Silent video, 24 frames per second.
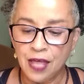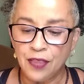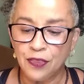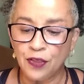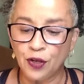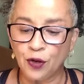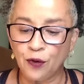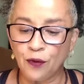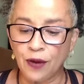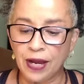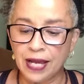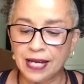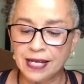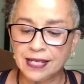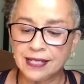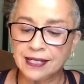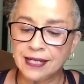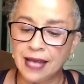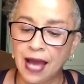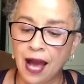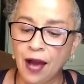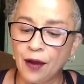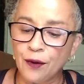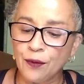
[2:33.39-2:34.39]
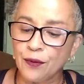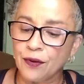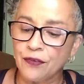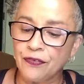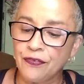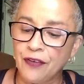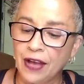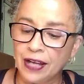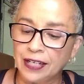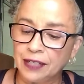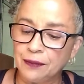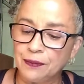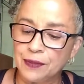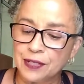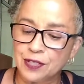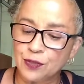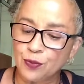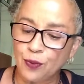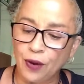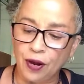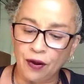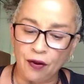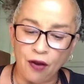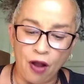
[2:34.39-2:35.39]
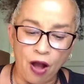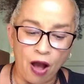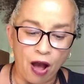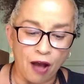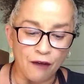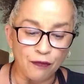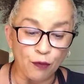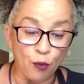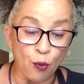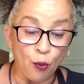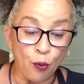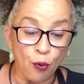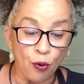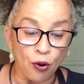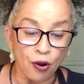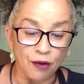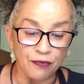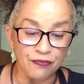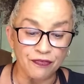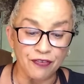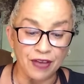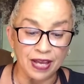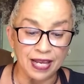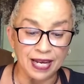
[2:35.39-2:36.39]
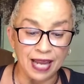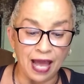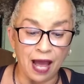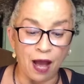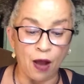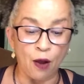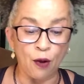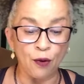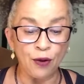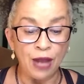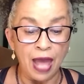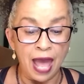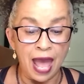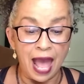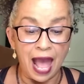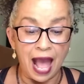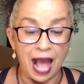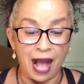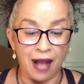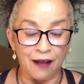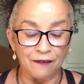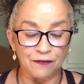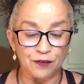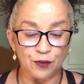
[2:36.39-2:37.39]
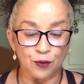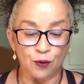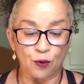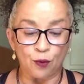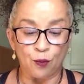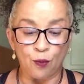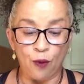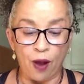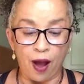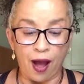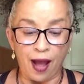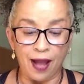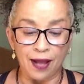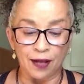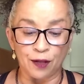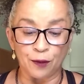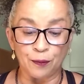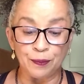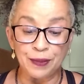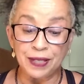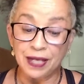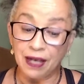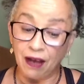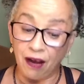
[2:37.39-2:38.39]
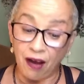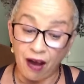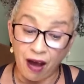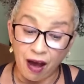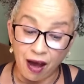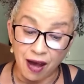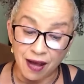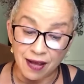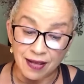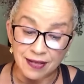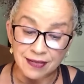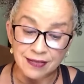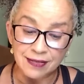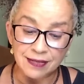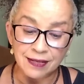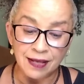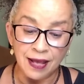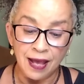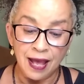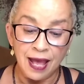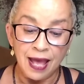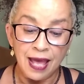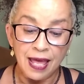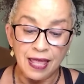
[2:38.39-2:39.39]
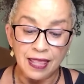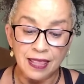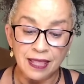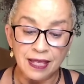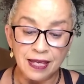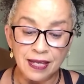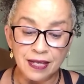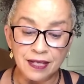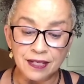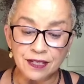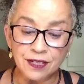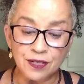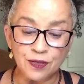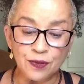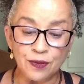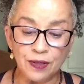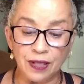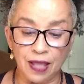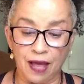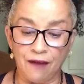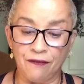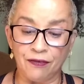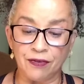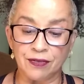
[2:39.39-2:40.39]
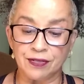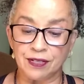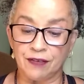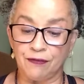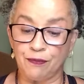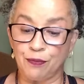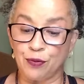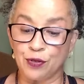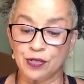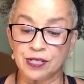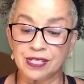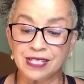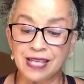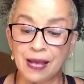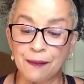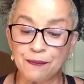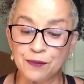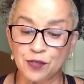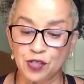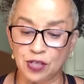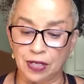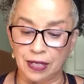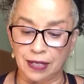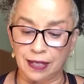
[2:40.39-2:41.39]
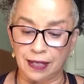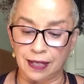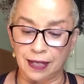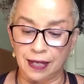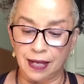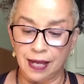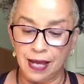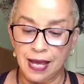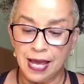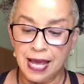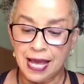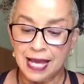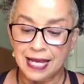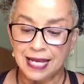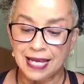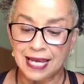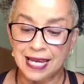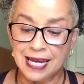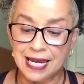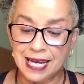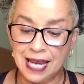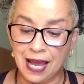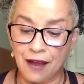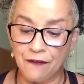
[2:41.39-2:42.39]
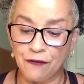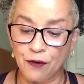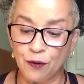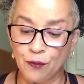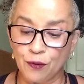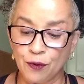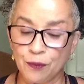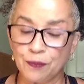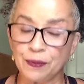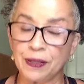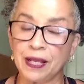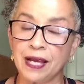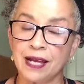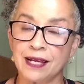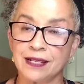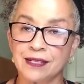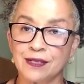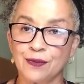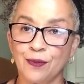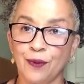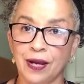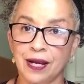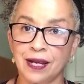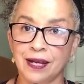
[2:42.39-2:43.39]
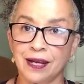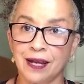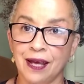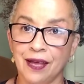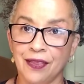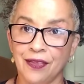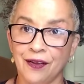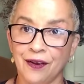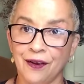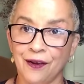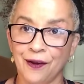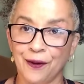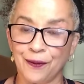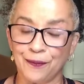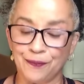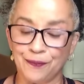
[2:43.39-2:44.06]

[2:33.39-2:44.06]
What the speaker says: the greatest outer effect must wear off or fade out after a while, because these two levels of perception can never replace one another.